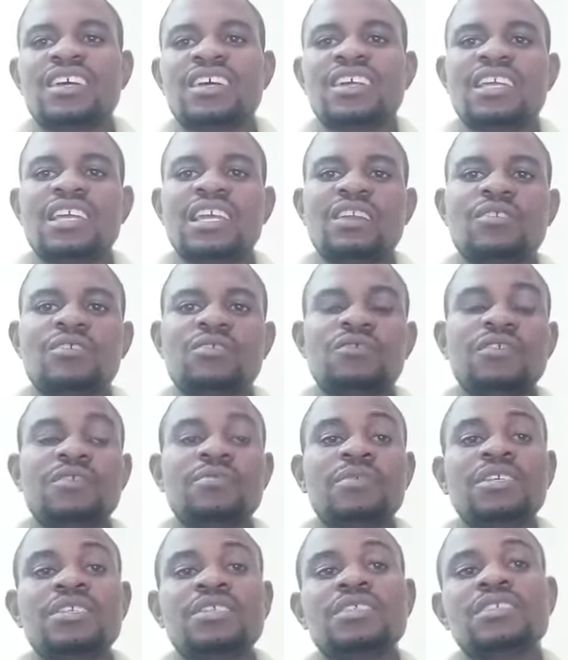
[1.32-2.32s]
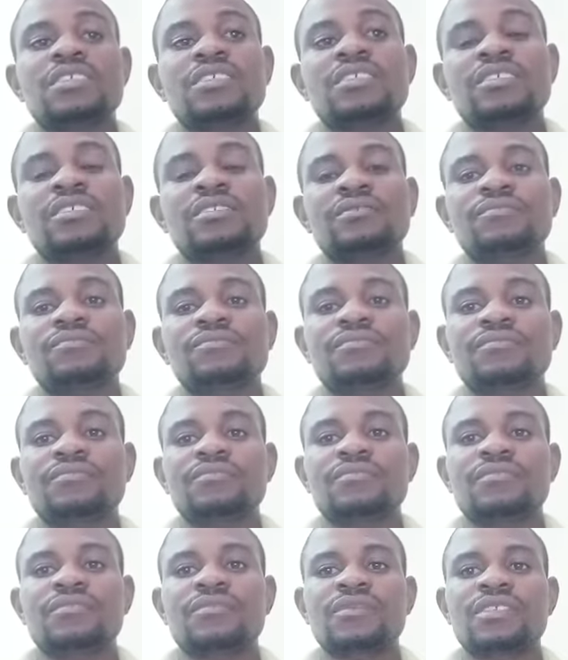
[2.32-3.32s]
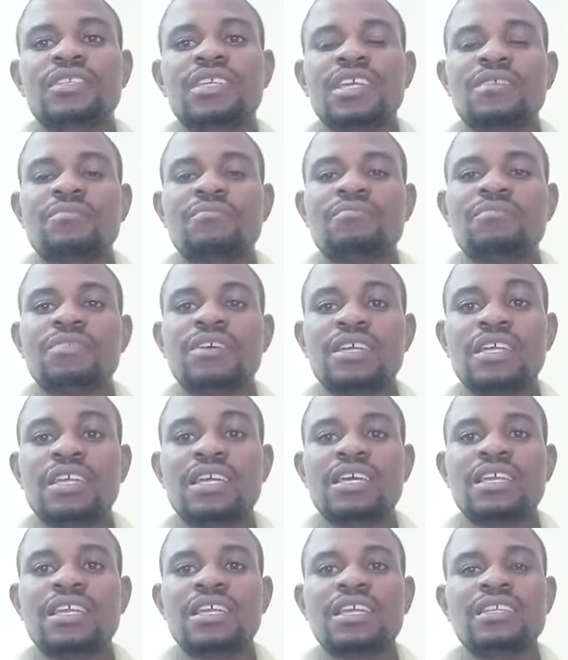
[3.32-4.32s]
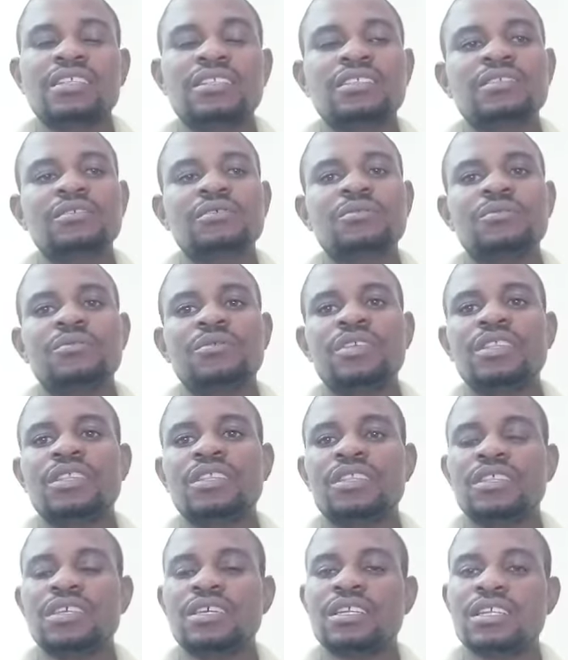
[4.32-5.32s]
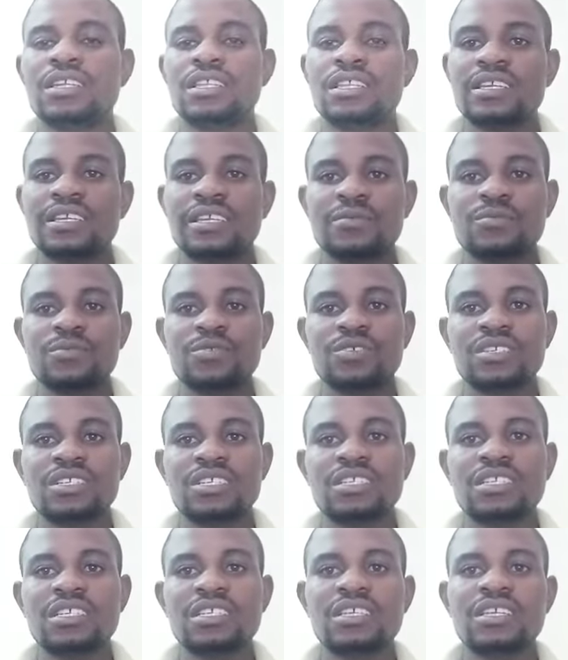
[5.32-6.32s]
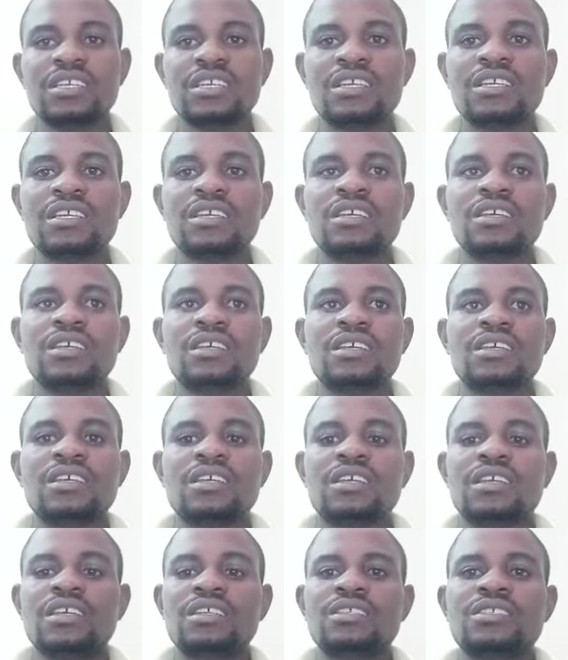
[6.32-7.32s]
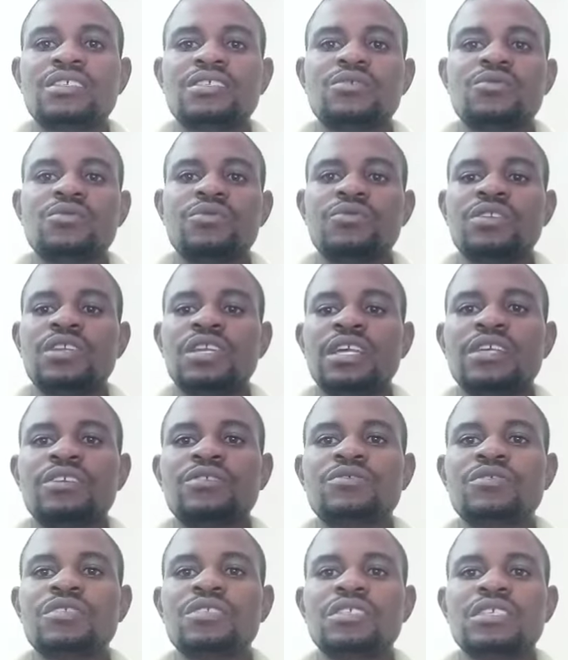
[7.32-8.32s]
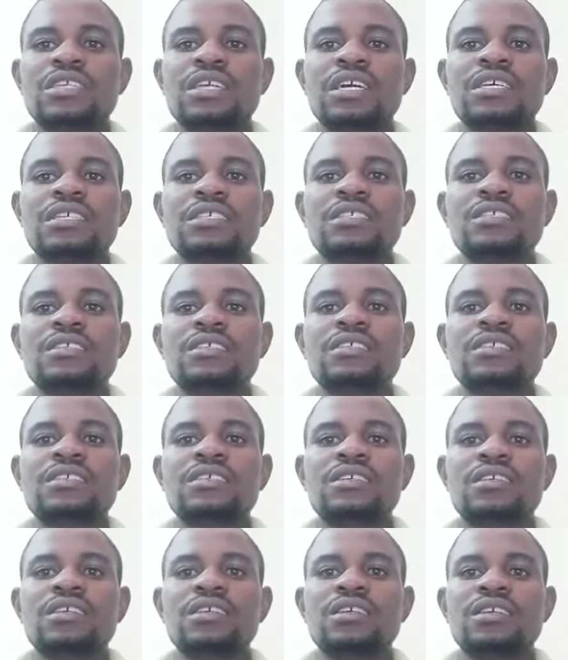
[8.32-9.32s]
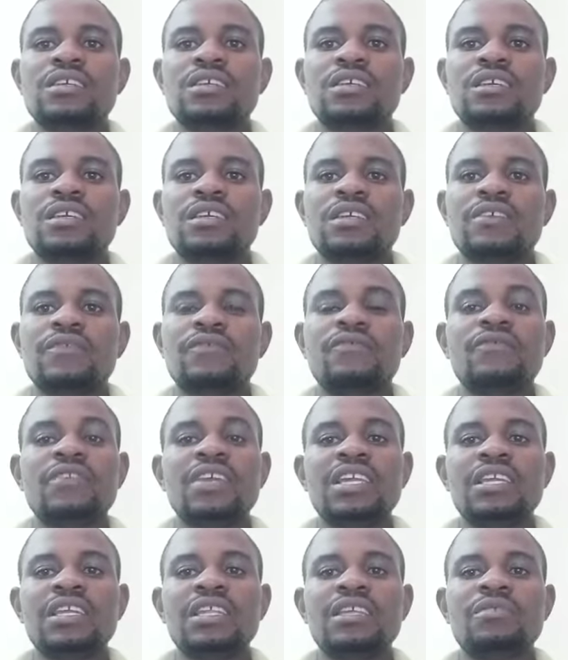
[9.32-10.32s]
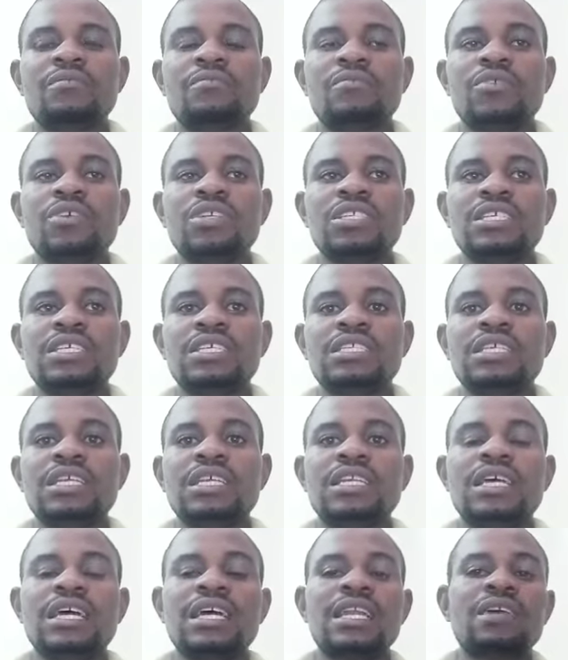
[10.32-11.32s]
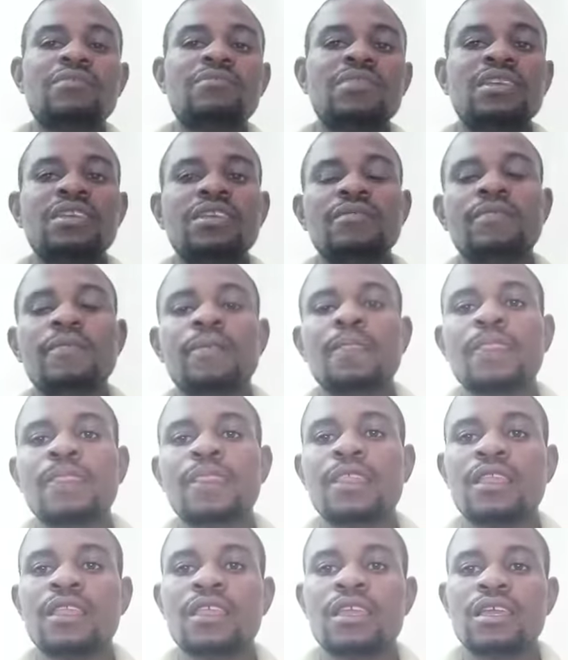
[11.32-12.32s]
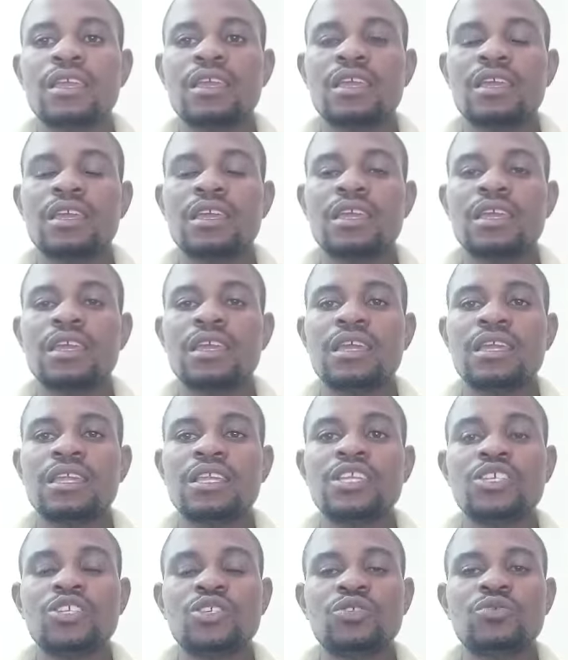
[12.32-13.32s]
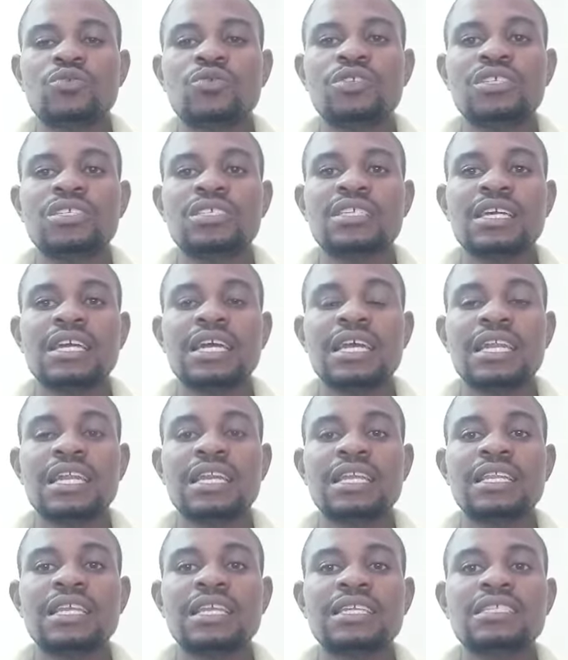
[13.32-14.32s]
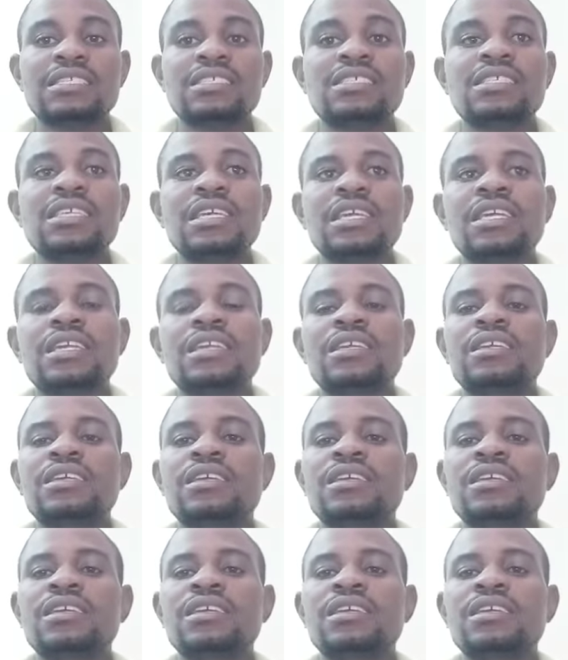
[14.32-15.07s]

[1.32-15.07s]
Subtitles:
Hello farmers, I'm back again with another episode and would like to discuss a very important and alarming issue which is currently at stake.